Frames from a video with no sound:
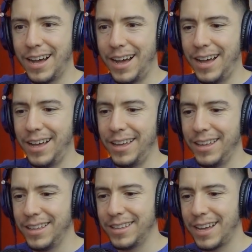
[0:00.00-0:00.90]

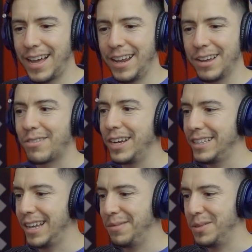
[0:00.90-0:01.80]
I had a great
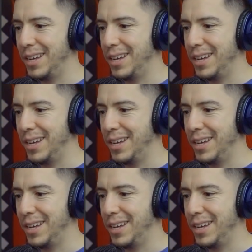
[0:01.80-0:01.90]
time